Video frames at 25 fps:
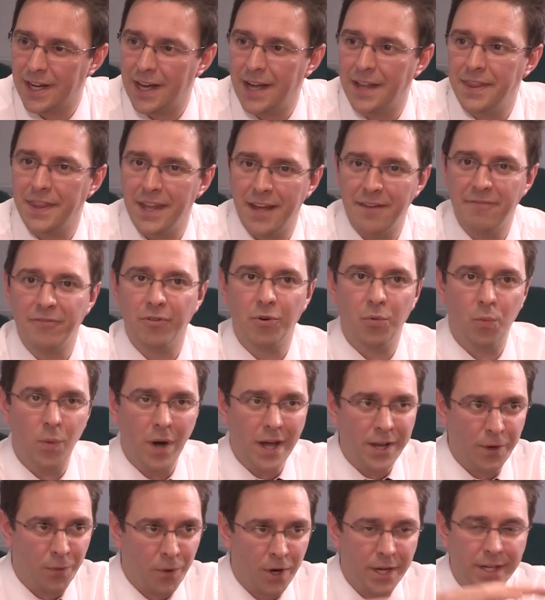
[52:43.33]
And therefore,
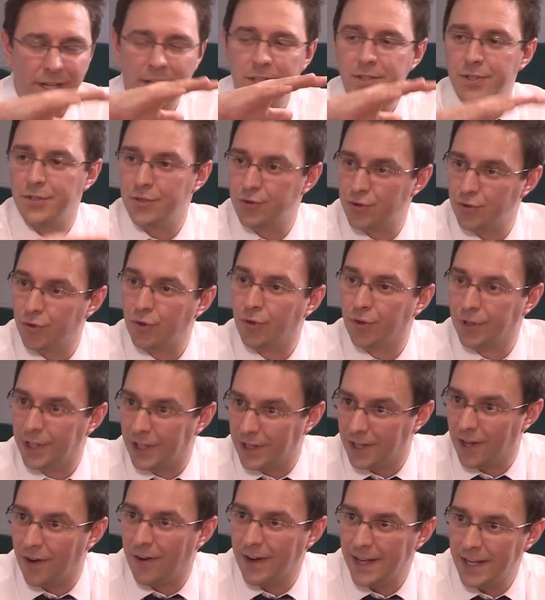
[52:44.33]
where do I need to draw
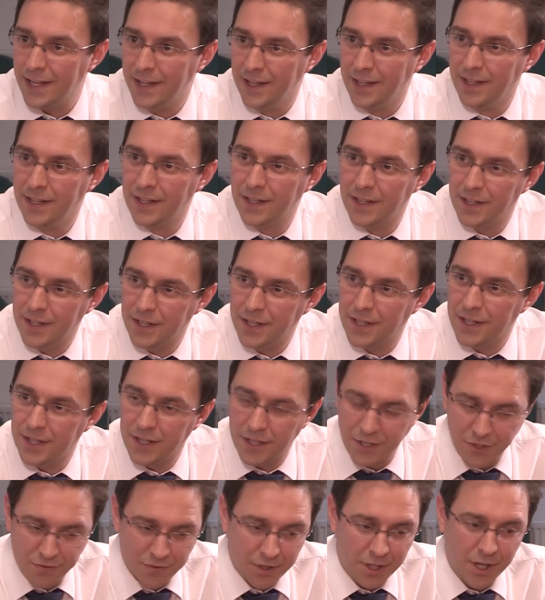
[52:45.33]
the line
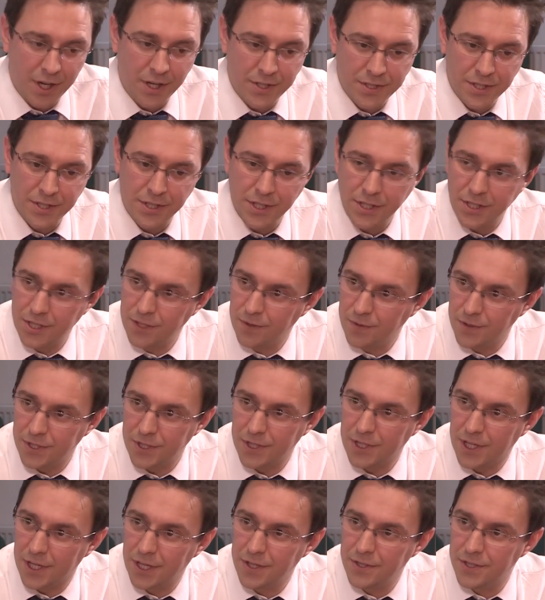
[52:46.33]
as regards additional
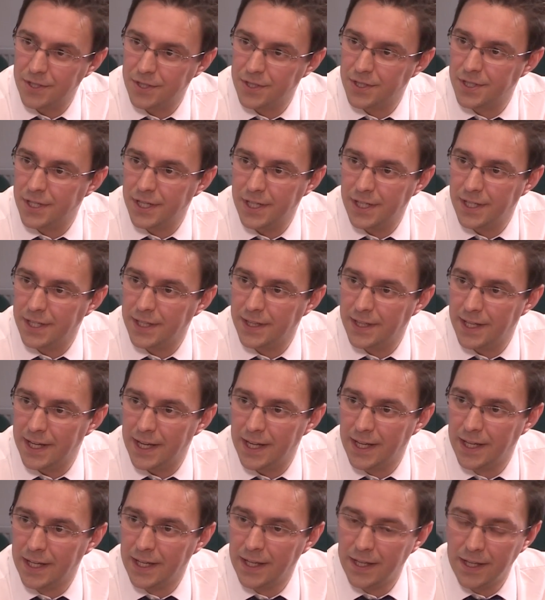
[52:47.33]
disclosures needed in
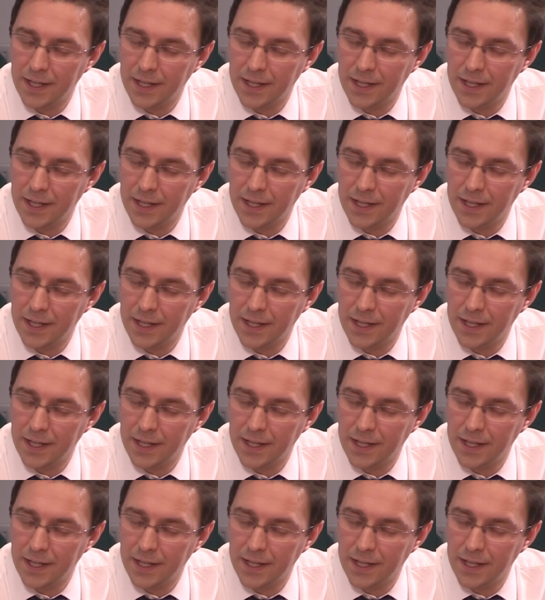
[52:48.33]
there?